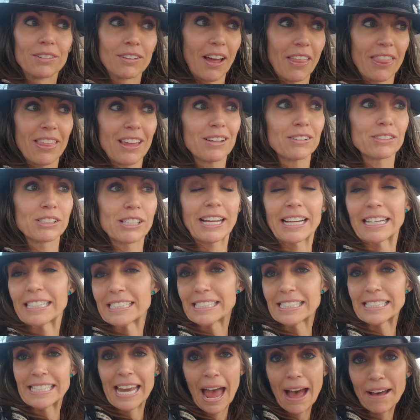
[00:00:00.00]
I think it was like a
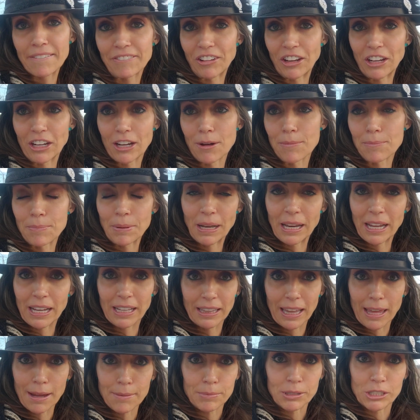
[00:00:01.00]
staffing company, a
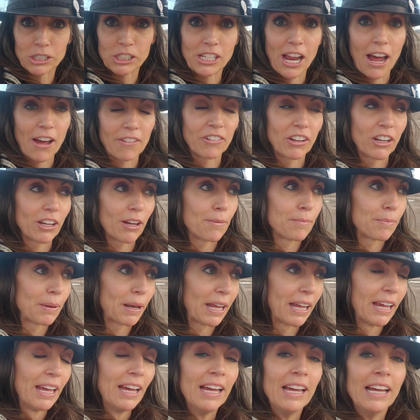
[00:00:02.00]
labor staffing
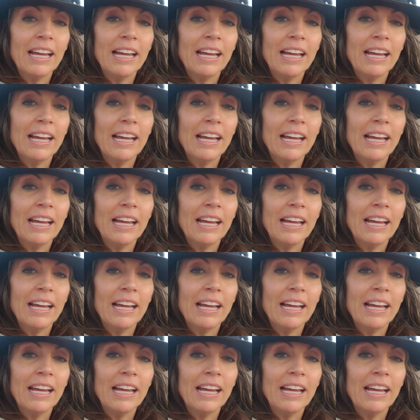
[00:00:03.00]
company.